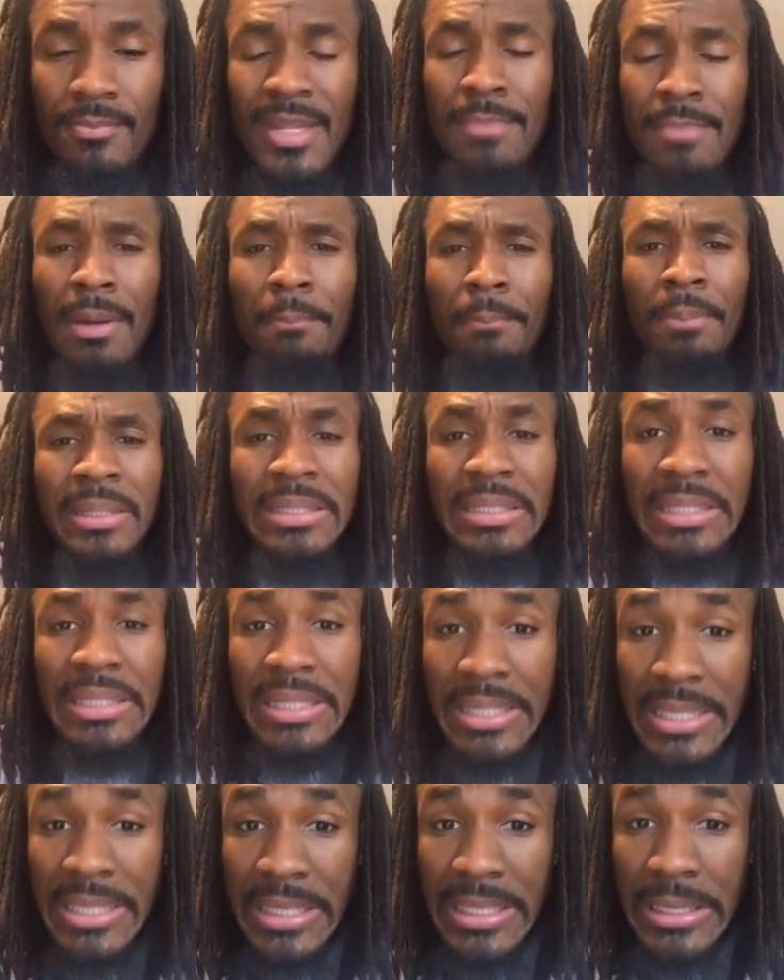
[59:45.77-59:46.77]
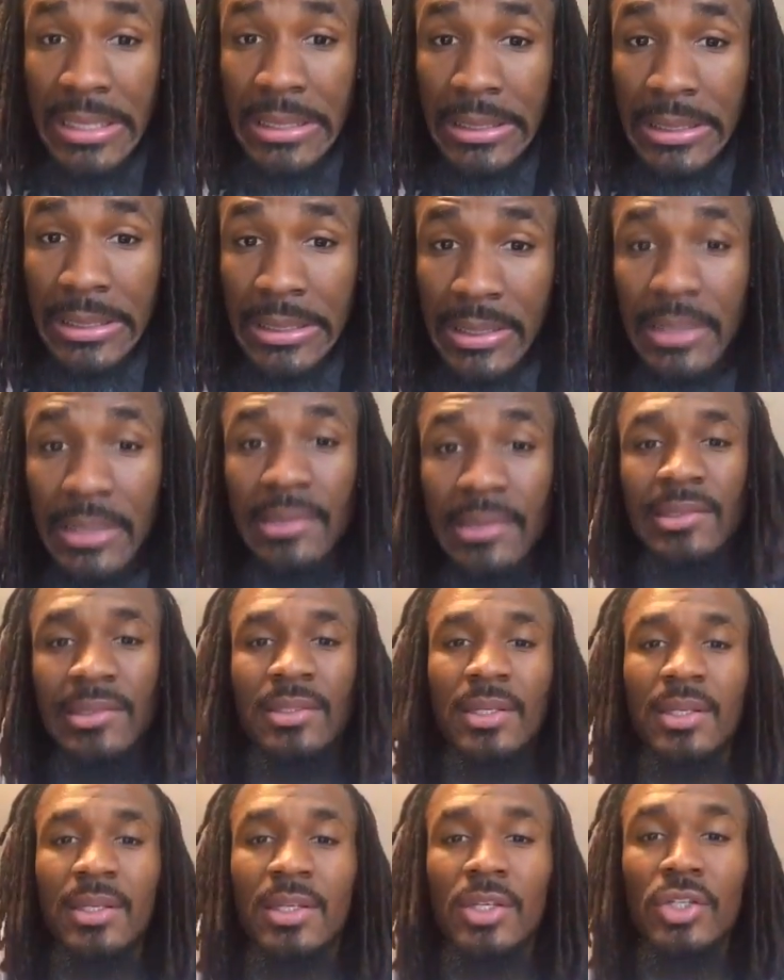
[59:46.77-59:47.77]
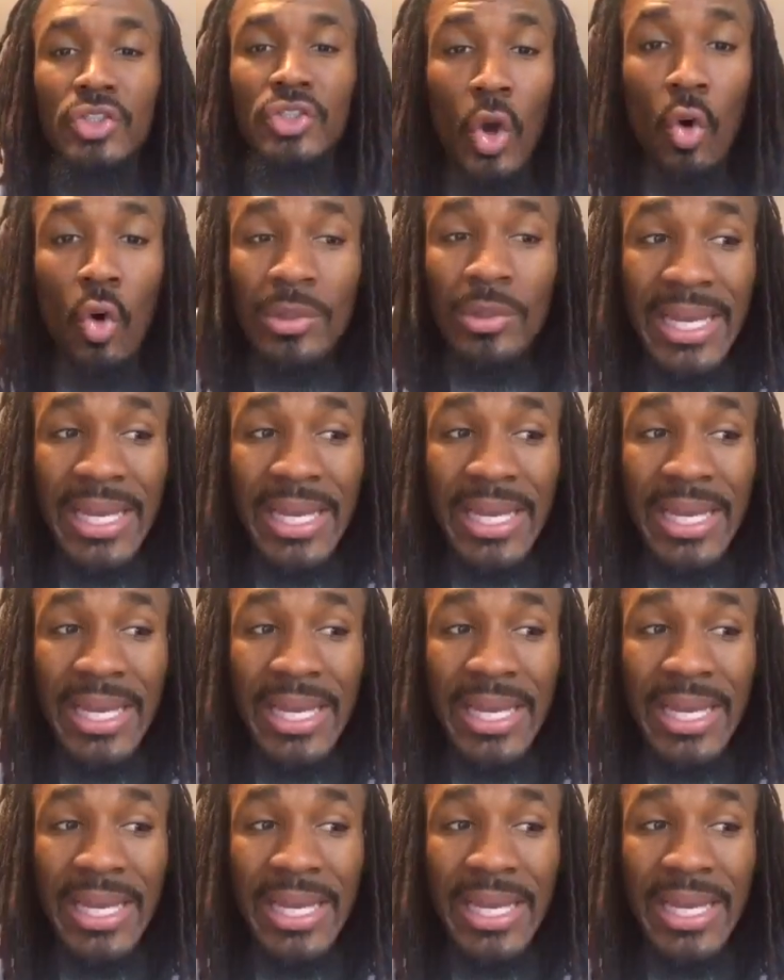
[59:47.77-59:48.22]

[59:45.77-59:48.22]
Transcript: But please, don't